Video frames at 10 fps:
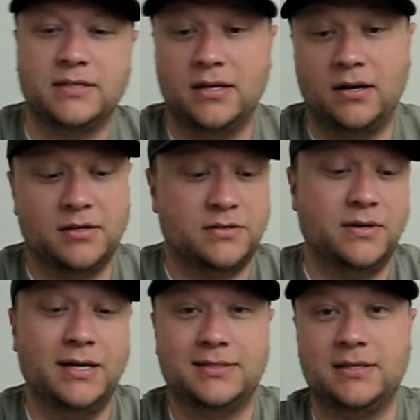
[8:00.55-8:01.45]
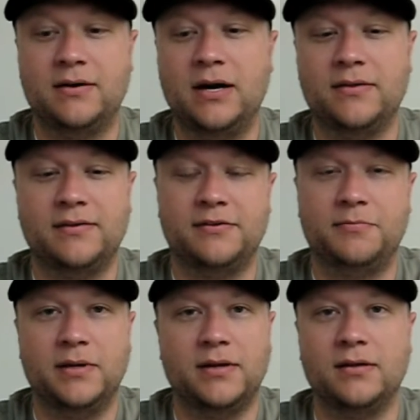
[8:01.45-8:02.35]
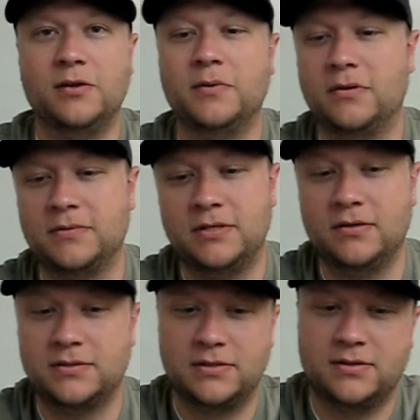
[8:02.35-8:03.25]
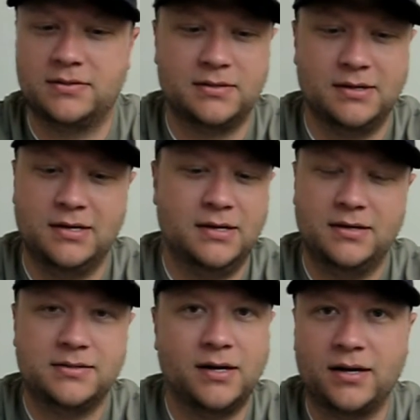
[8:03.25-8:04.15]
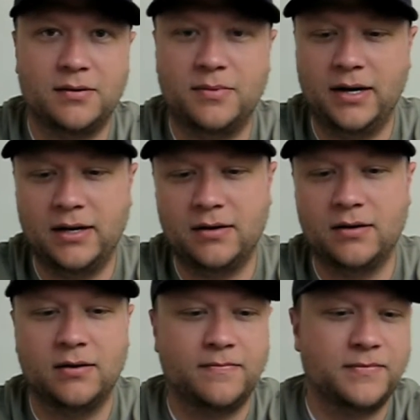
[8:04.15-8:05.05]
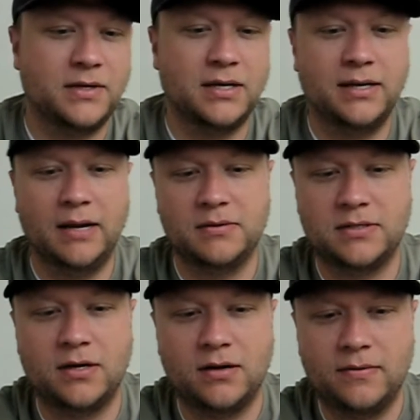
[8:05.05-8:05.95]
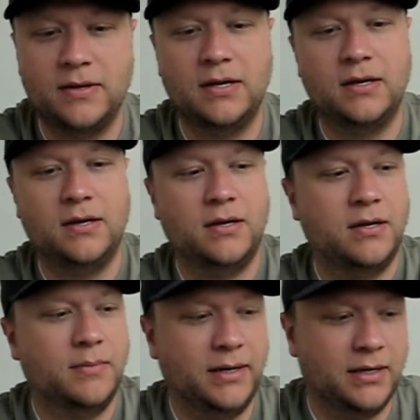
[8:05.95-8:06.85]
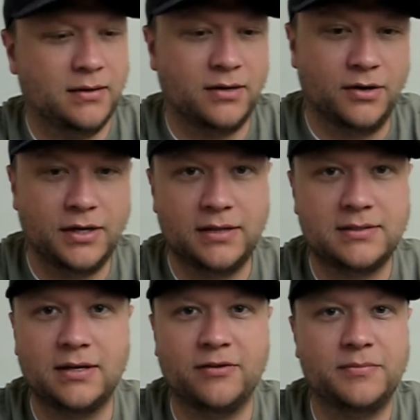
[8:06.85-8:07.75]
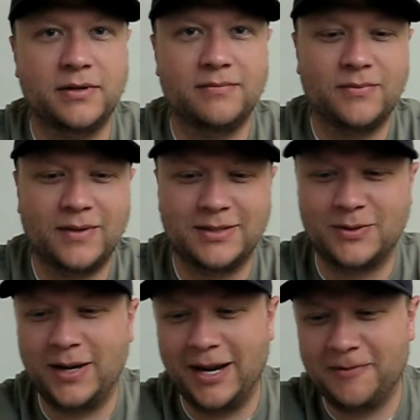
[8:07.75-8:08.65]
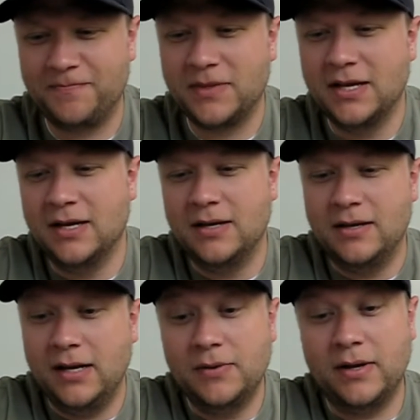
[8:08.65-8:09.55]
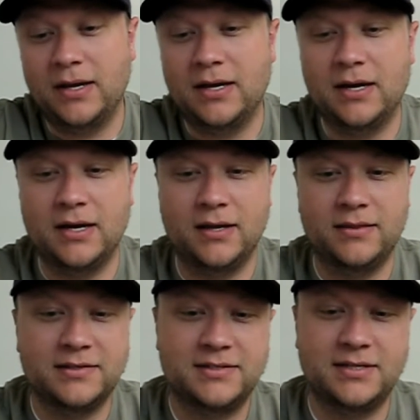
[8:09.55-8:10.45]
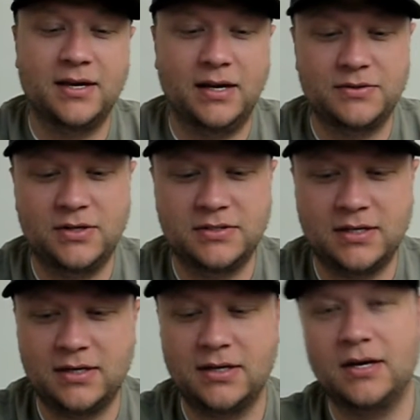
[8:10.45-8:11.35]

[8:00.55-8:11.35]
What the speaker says: And then also when it hits the ground, this is billet aluminum too, so it's not going to break or get damaged at all. Might get dirty and stuff, but that's okay. Anyway, this is the gun I was using.